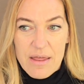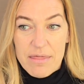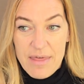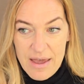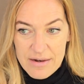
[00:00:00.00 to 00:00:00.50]

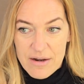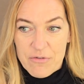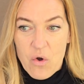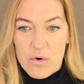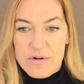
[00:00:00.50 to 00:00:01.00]
Then, of
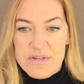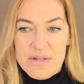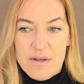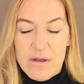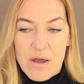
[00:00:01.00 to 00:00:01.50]
course,
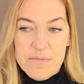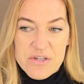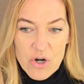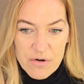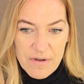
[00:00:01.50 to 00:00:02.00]

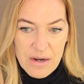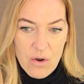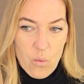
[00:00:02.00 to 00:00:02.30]
observing